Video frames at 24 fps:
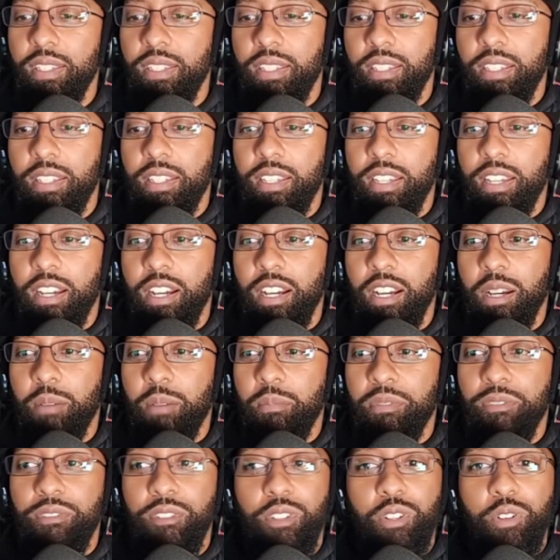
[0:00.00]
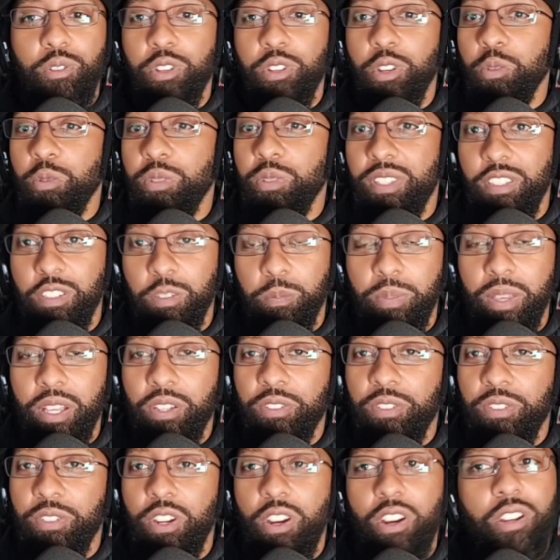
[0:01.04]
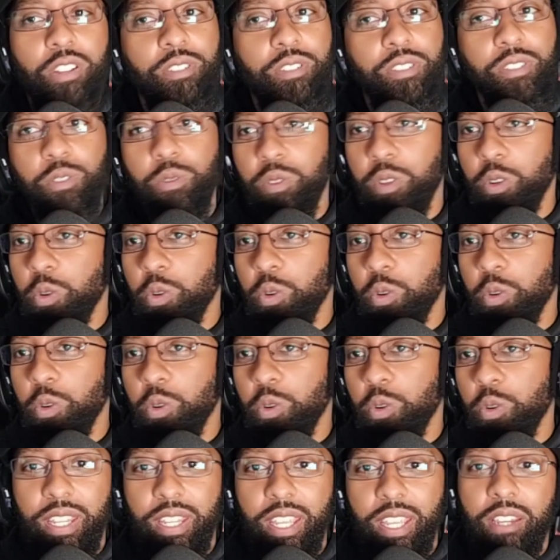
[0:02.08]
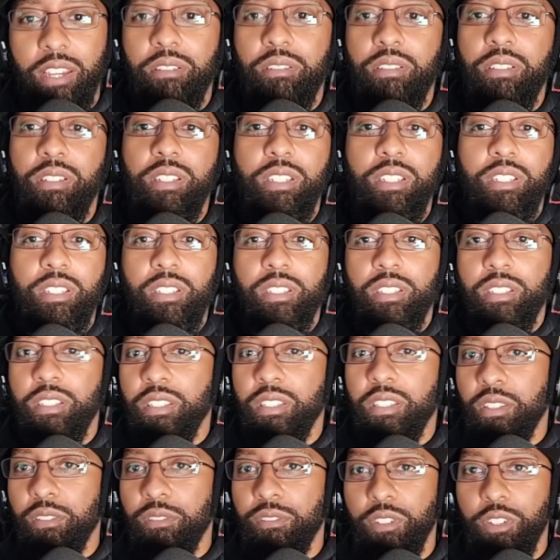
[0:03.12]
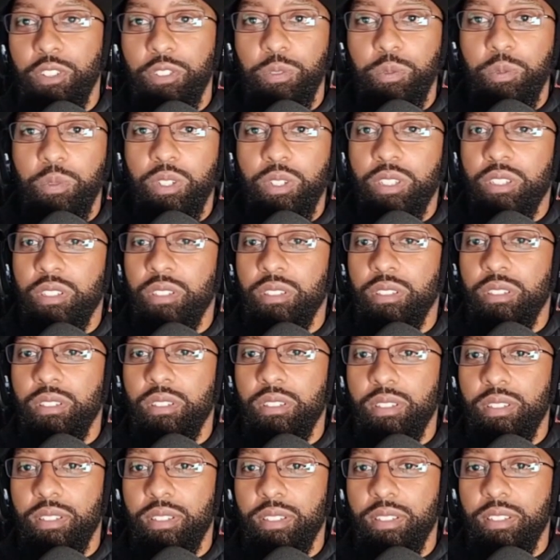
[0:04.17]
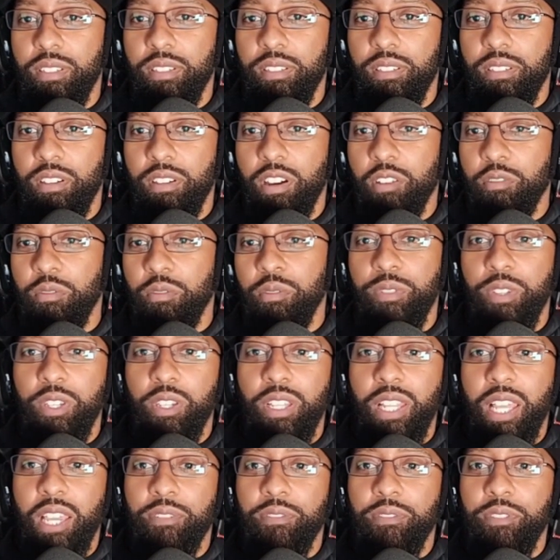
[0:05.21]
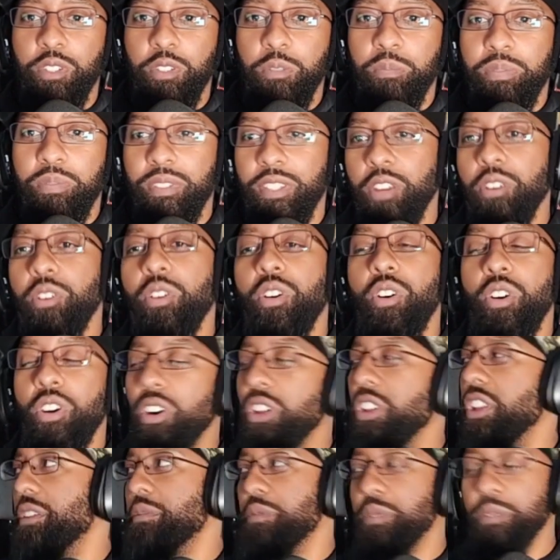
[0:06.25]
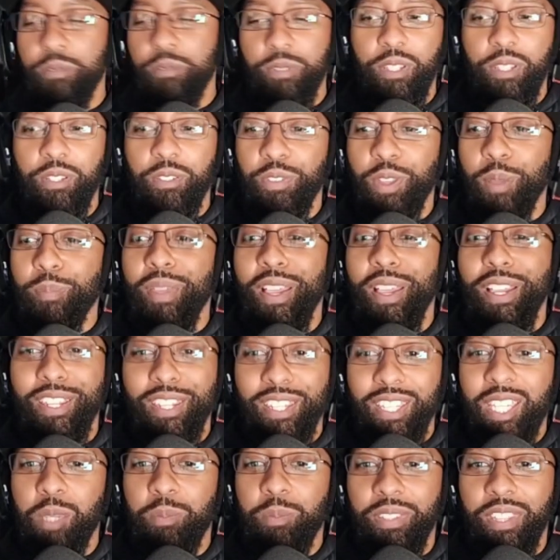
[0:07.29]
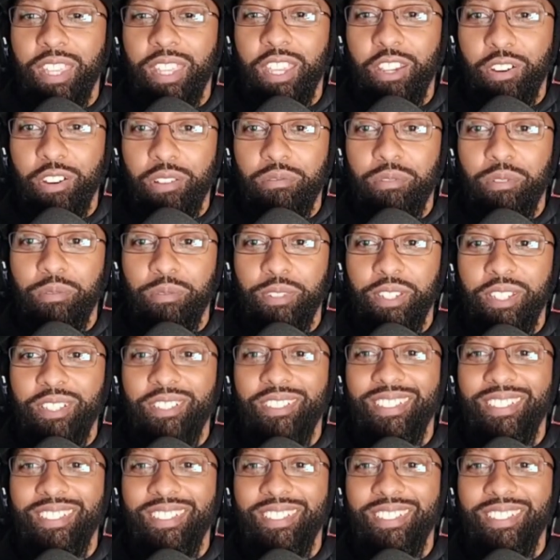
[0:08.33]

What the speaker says: If you don't know what the spells are, I'll do a quick rundown. First one, on reveal, they're all on reveal, so I'm not going to keep saying on reveal.